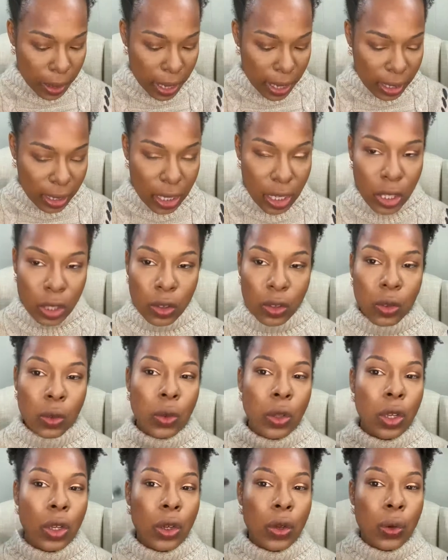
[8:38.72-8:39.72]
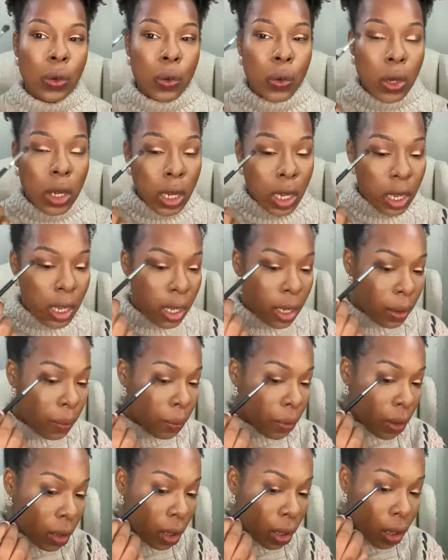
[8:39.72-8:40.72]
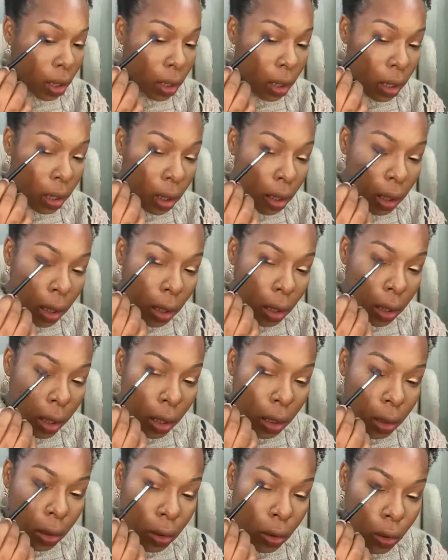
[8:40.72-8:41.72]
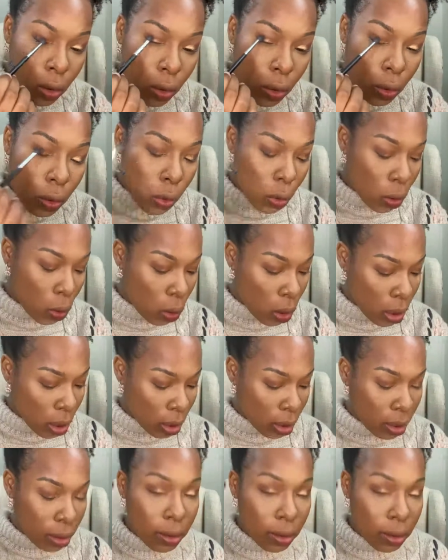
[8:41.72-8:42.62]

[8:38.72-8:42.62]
Back into Laguna and blending it into